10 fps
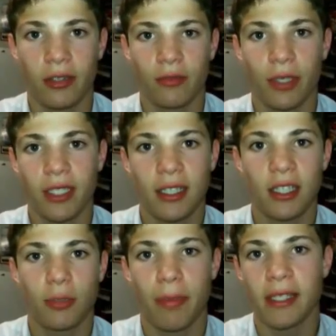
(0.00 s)
and
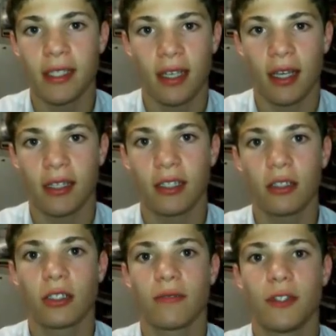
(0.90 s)
reteach basic
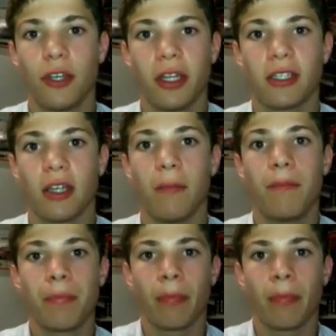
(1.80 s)
ideals of Judaism.